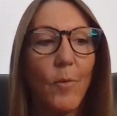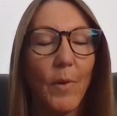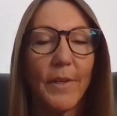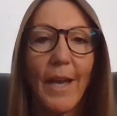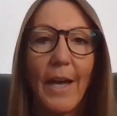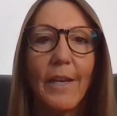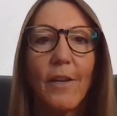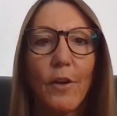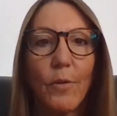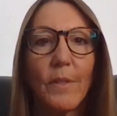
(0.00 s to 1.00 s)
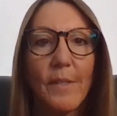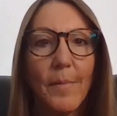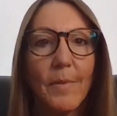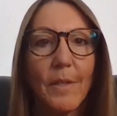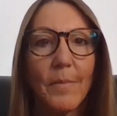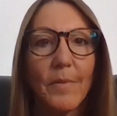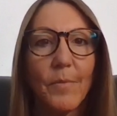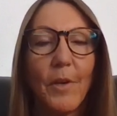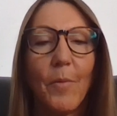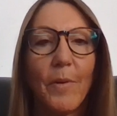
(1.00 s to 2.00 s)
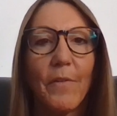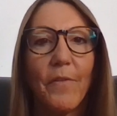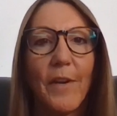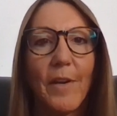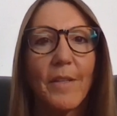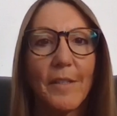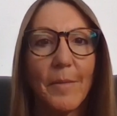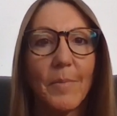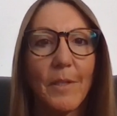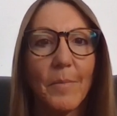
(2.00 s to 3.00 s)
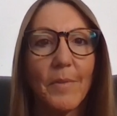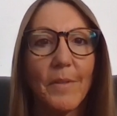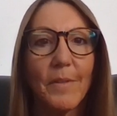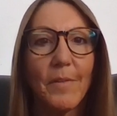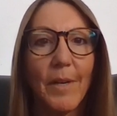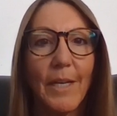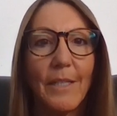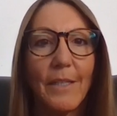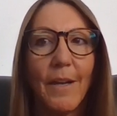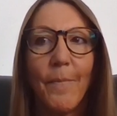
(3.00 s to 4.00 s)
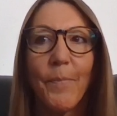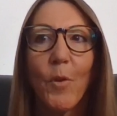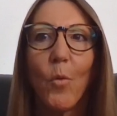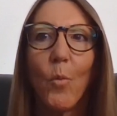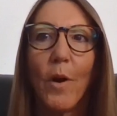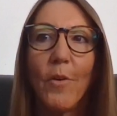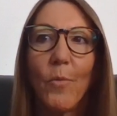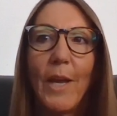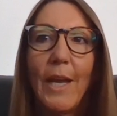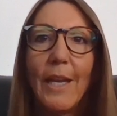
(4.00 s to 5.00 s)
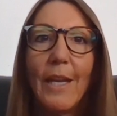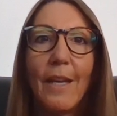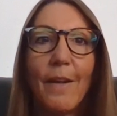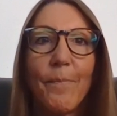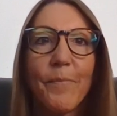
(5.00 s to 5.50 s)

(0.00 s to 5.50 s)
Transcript: Well, that includes symptoms. We don't want to fear the symptoms, right? One way